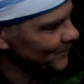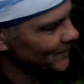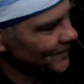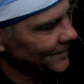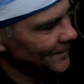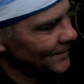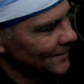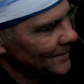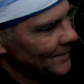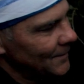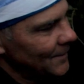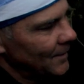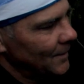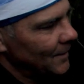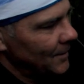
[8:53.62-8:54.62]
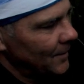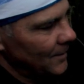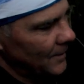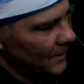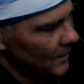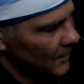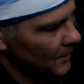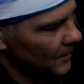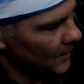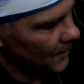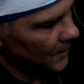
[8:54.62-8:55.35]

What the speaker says: Nobody speaks.